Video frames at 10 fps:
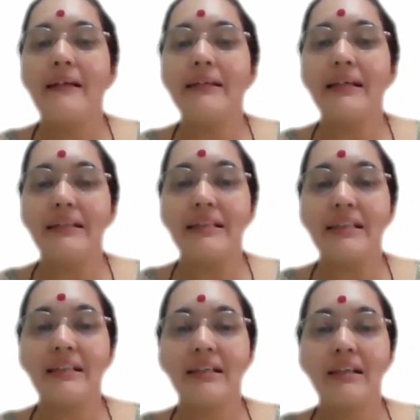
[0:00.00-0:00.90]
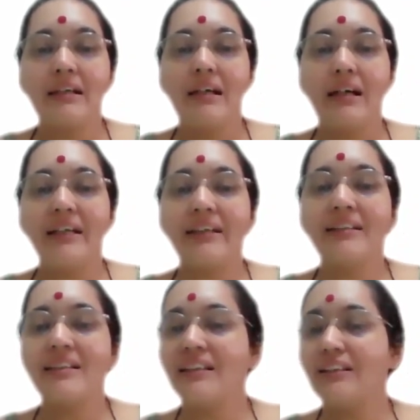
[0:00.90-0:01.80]
Yes. I
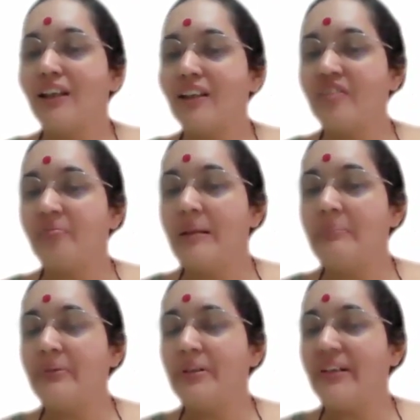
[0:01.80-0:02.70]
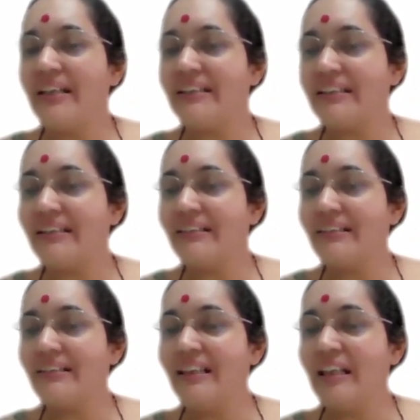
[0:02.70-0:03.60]
can see a lot of people writing
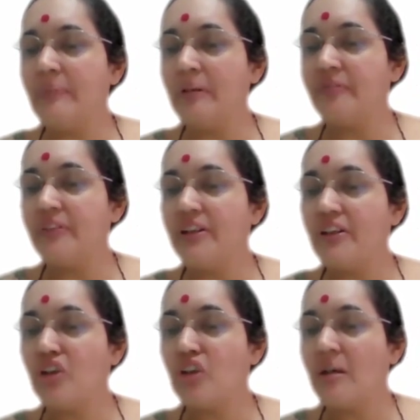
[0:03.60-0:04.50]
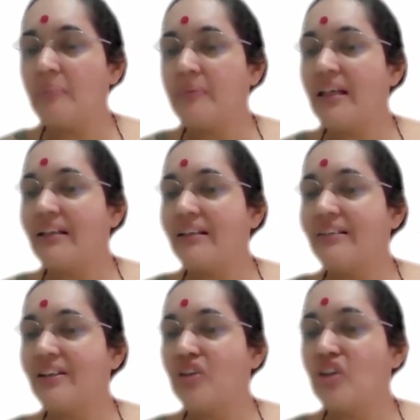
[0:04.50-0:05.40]
the name of the shape there
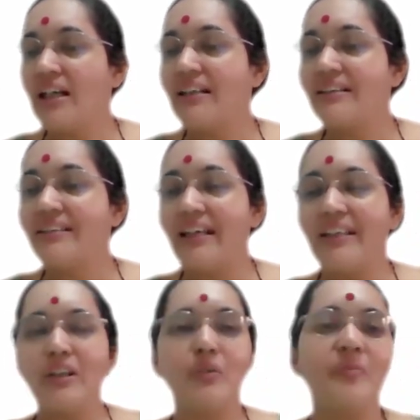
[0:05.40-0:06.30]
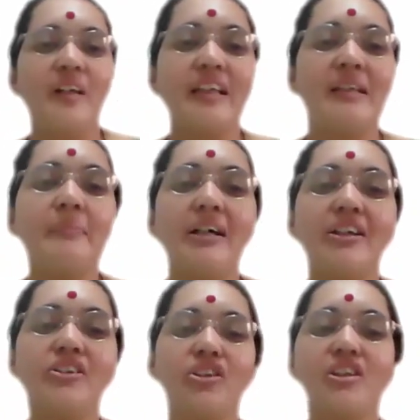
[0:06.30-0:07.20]
in the chat. Thank you very
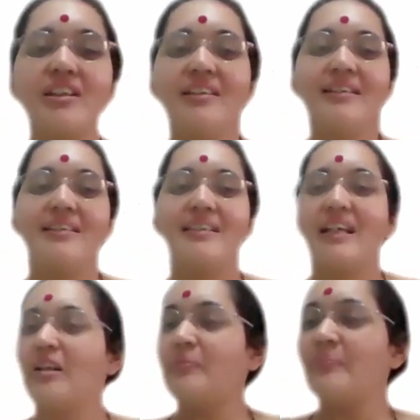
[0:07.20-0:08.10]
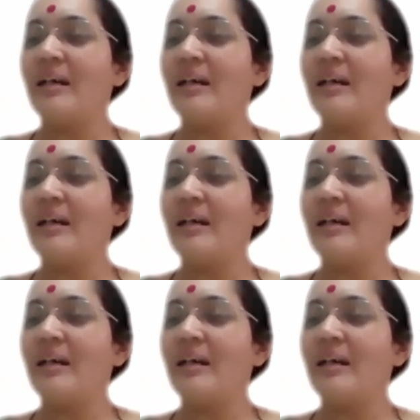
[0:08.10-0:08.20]
much, Zainab